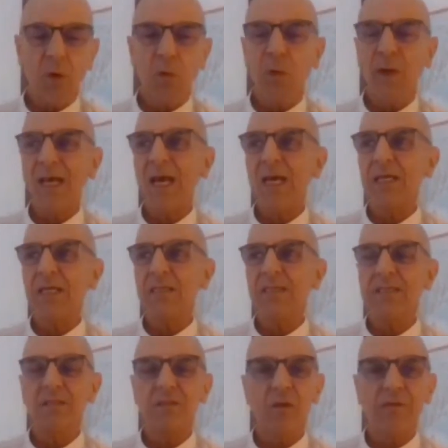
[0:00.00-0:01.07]
When I
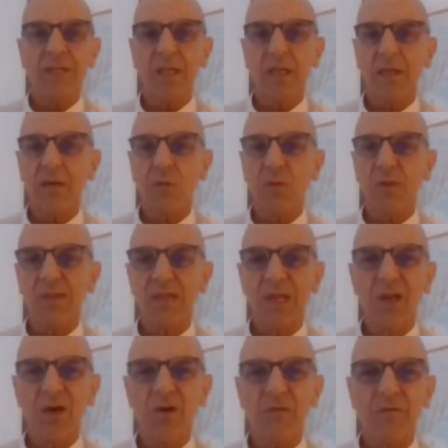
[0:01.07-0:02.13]
discovered that there was a
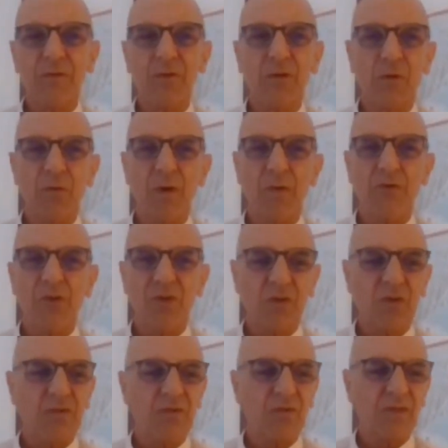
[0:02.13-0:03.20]
lot of corruption
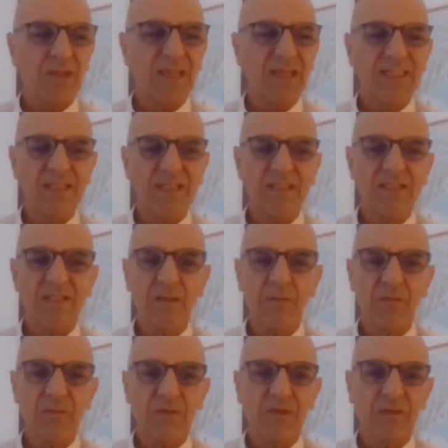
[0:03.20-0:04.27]
also in that system,